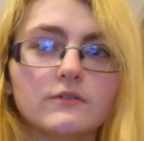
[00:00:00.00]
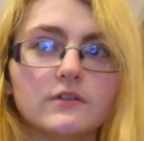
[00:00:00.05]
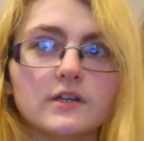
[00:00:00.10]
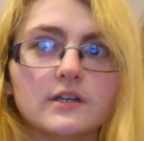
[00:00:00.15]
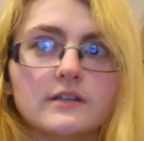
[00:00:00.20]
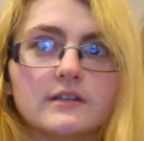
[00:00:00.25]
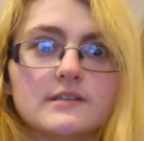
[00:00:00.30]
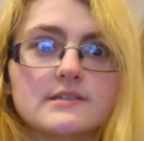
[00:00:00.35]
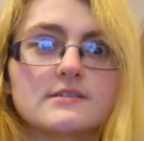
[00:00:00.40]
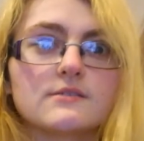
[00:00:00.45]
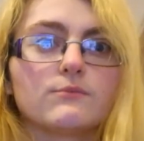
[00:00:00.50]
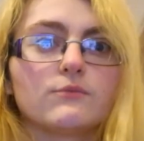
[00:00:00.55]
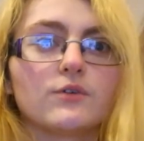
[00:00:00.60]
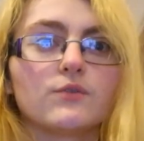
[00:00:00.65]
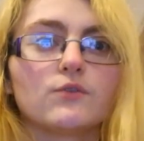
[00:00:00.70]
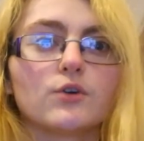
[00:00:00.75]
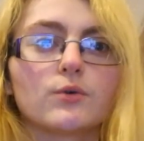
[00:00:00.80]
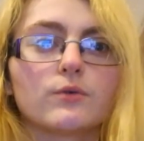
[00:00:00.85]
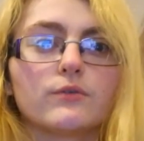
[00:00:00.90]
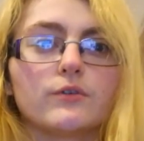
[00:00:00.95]
Like, there's
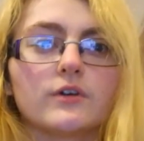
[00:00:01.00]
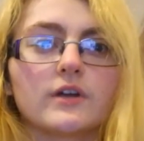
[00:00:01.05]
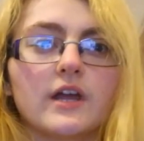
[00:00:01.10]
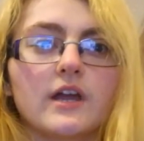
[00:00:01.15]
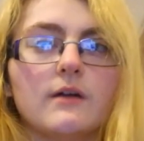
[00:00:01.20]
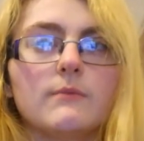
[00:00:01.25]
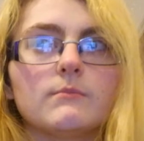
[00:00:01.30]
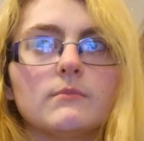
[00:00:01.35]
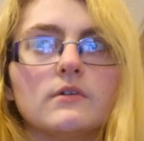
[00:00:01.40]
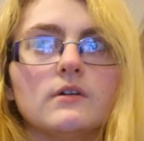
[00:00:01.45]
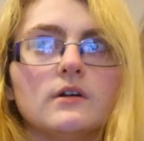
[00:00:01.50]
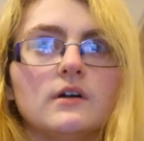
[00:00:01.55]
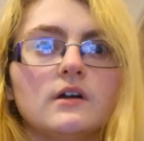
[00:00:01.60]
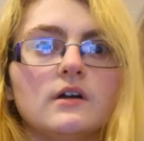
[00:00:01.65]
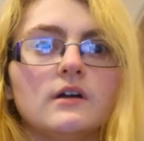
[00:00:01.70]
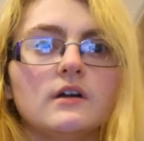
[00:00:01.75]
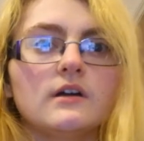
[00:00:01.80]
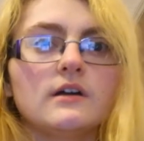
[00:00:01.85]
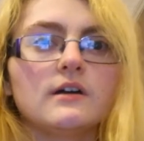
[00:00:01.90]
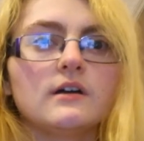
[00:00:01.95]
something wrong with your game.
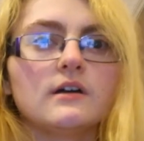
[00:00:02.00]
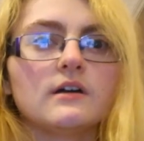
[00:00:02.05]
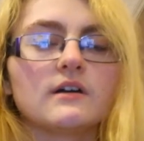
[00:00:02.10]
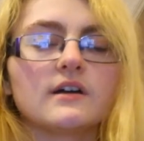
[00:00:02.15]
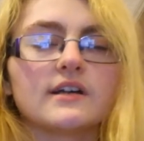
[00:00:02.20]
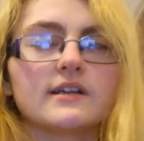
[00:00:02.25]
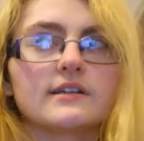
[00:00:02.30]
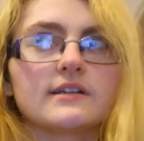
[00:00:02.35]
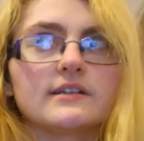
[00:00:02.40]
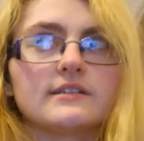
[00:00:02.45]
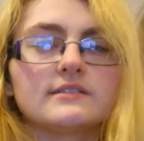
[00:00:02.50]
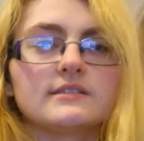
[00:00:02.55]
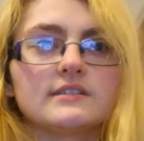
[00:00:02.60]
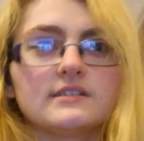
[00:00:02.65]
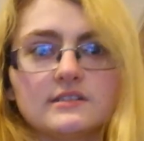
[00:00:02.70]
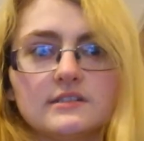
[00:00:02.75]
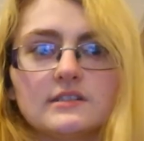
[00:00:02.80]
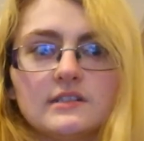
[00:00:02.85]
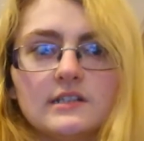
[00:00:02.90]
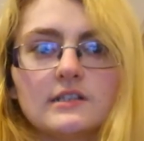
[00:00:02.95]
Like,
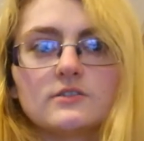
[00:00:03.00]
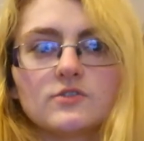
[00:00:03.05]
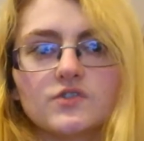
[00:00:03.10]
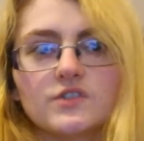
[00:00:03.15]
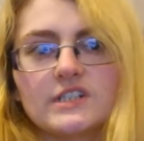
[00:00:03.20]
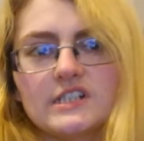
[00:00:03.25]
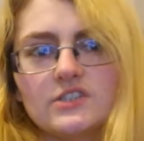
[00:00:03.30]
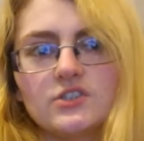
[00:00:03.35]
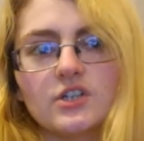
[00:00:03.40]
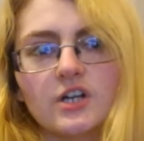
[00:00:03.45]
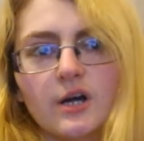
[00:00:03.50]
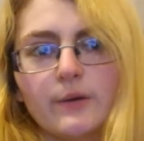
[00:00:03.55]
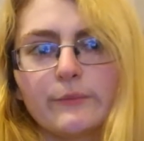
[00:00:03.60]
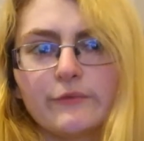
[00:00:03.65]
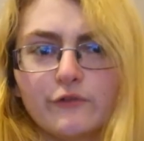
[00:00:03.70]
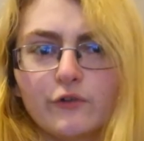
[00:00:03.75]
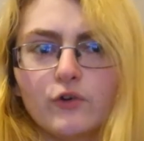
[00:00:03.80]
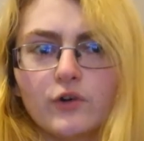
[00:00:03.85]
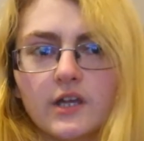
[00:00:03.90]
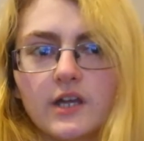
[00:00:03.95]
it literally took
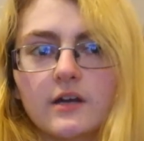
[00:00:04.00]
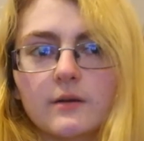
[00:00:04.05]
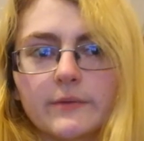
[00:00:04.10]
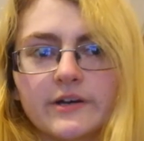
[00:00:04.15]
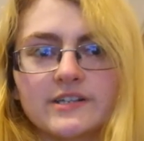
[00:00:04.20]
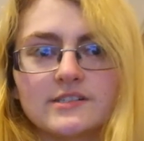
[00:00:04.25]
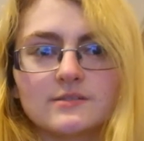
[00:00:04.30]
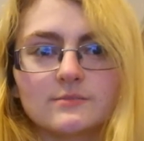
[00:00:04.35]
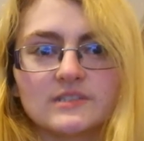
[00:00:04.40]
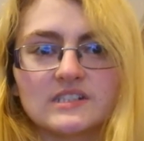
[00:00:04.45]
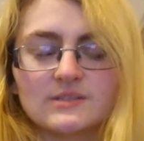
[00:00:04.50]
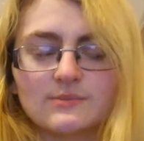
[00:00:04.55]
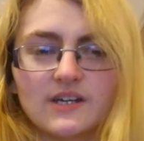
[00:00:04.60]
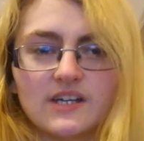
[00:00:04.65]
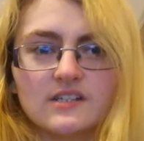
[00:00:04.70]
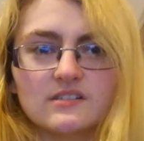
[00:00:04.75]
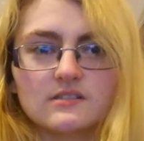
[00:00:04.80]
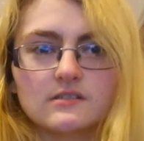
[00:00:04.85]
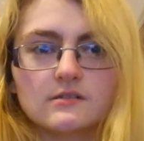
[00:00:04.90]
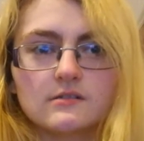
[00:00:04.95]
up 4 gigabytes of my
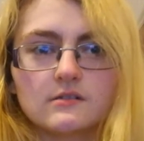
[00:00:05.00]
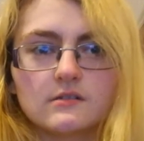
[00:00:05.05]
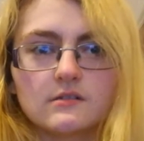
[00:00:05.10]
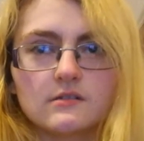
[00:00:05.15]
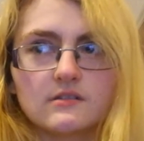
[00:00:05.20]
space.